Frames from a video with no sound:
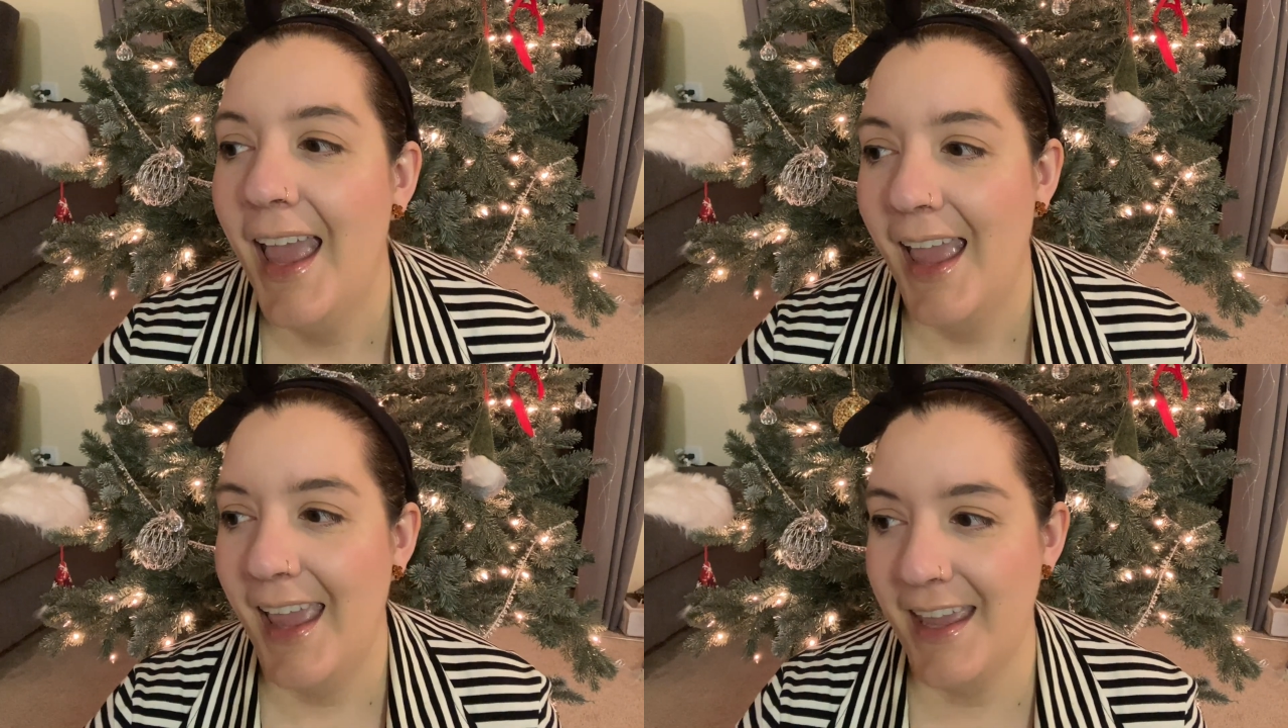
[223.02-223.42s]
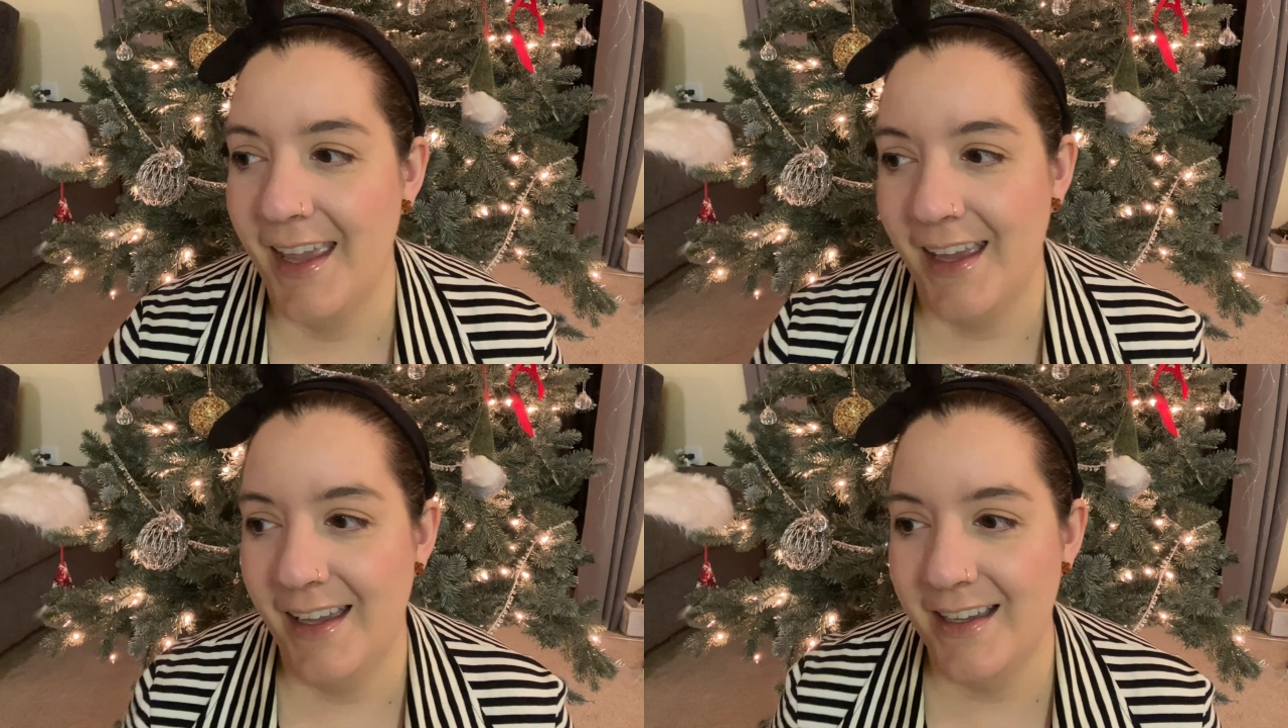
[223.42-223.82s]

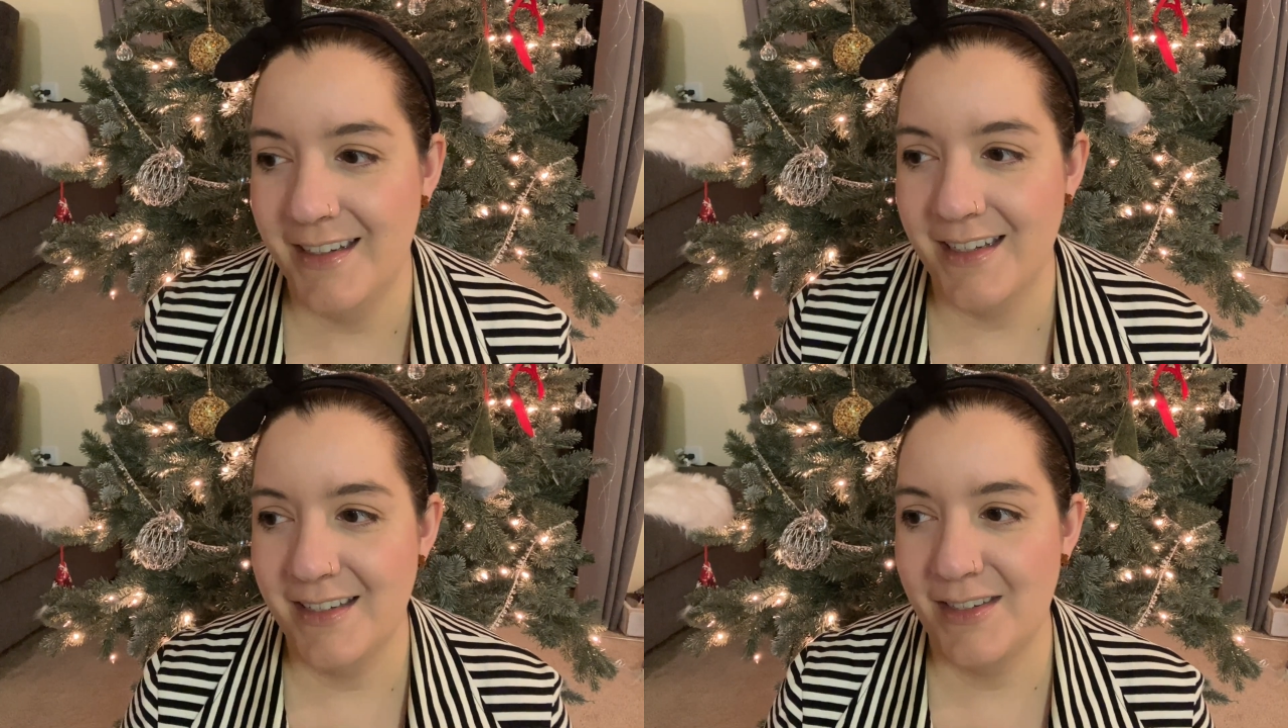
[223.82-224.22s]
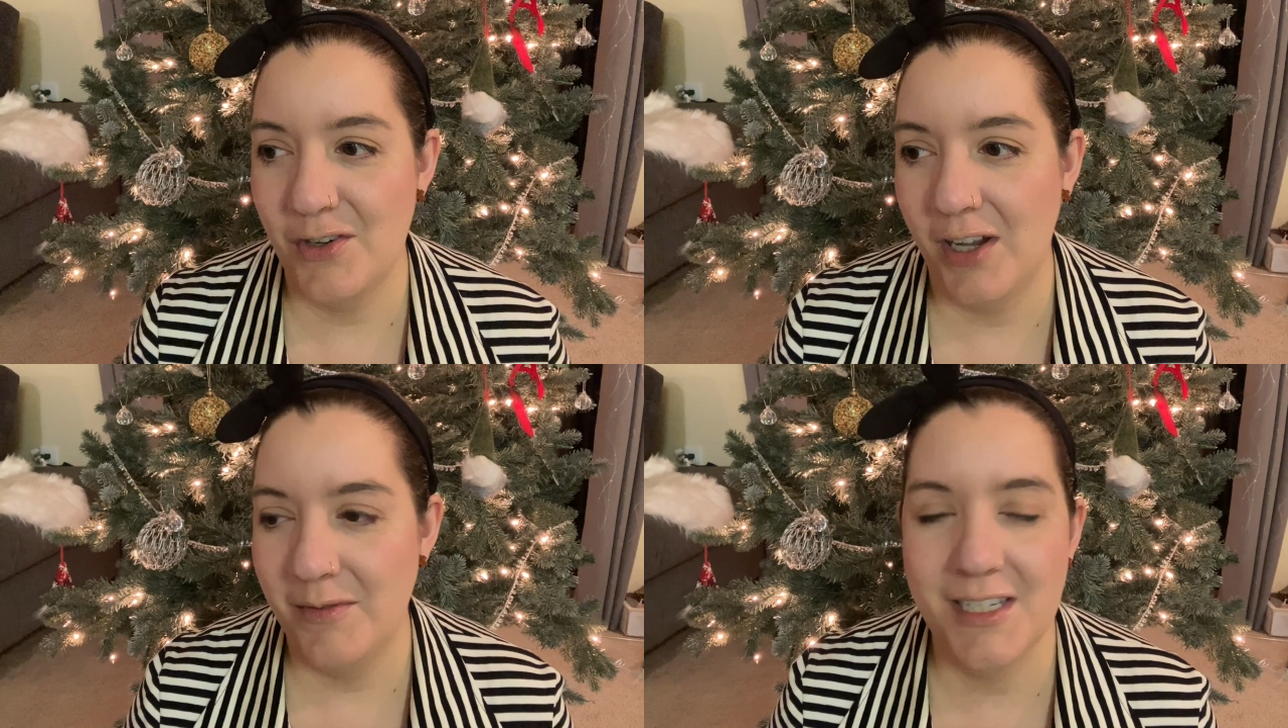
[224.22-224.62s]
And so
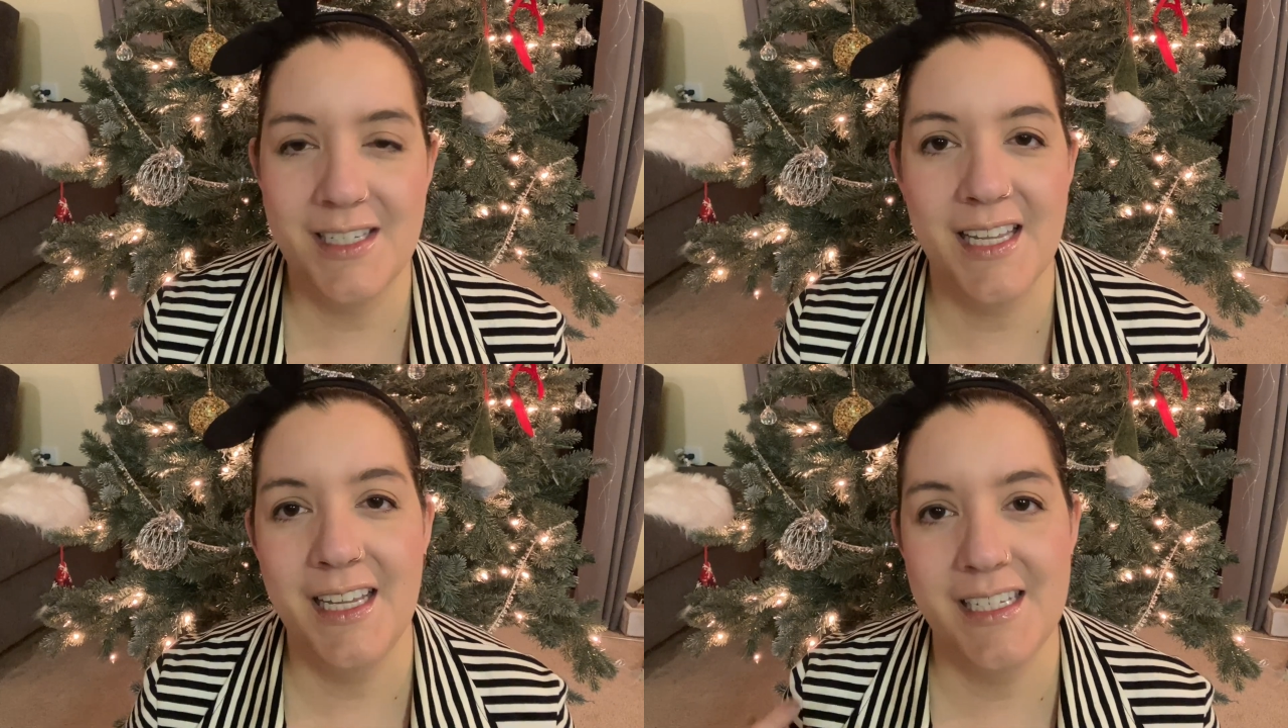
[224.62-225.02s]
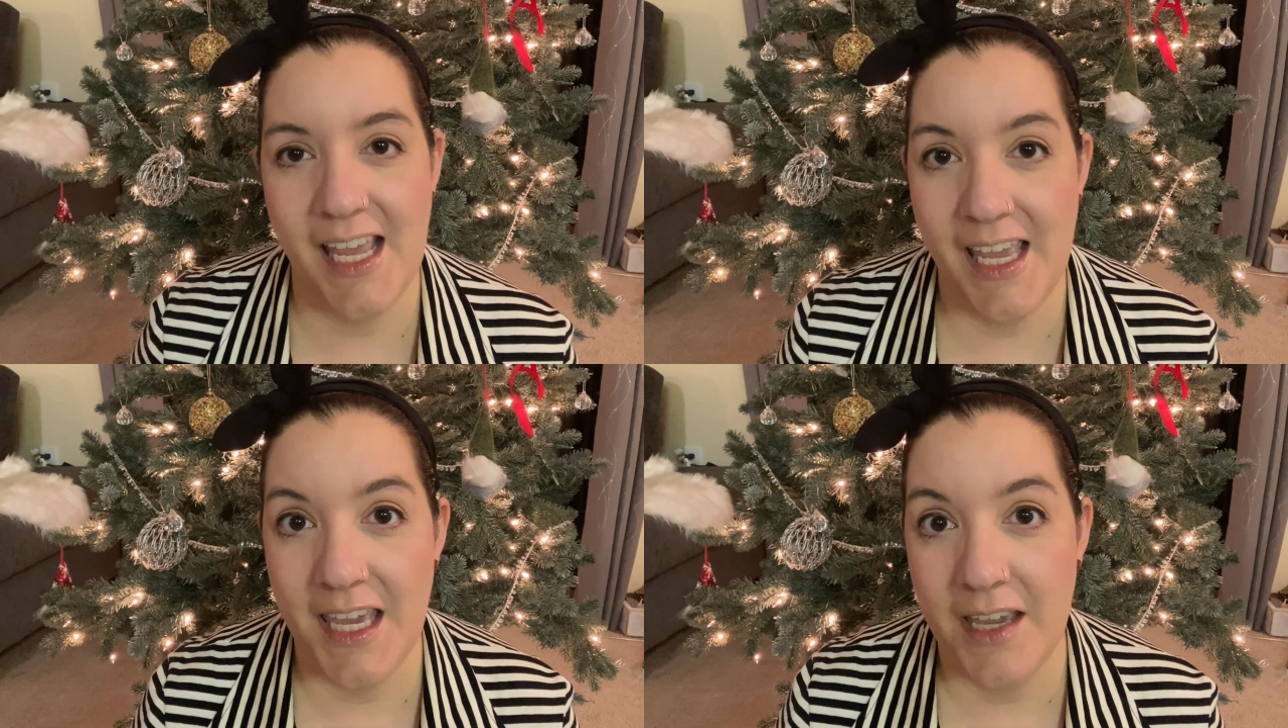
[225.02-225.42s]
I'm just like
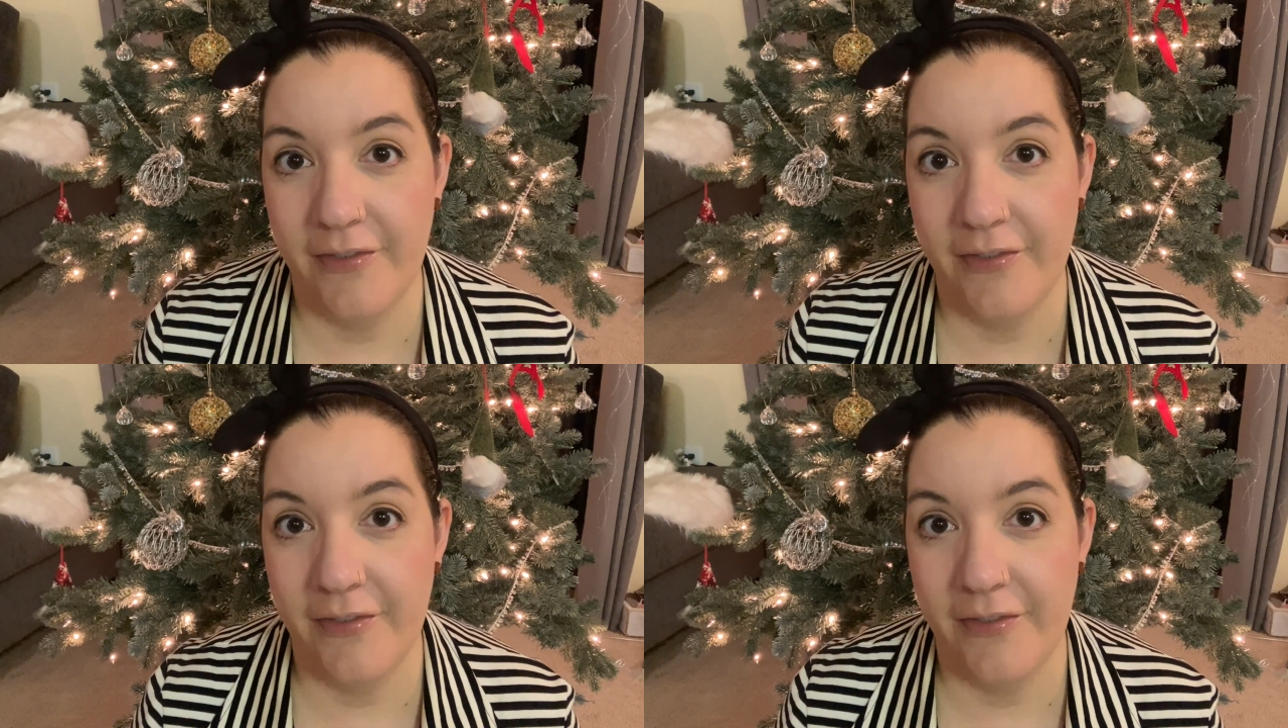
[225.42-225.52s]
taking